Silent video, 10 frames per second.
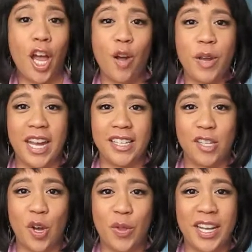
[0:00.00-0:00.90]
Okay,
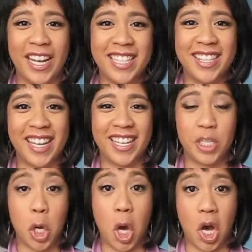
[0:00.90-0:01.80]
so the next thing is
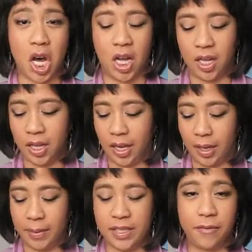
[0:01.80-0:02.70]
a haul.
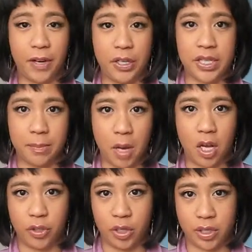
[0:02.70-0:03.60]
It's a very
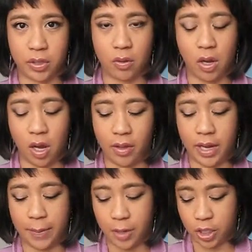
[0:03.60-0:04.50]
small drugstore haul
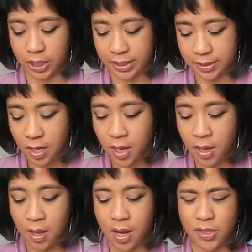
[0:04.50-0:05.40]
that I purchased,
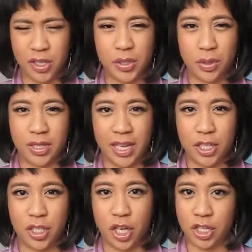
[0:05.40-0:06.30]
a drugstore /
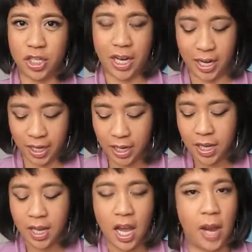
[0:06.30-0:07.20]
Target.
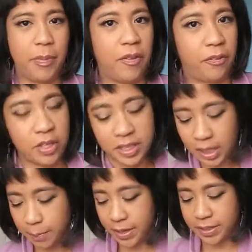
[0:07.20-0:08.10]
The first
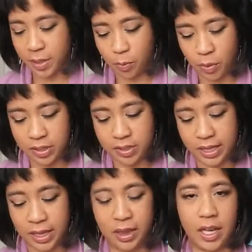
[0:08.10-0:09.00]
thing I picked up was
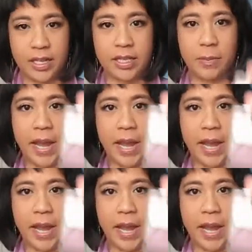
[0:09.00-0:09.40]
the Lust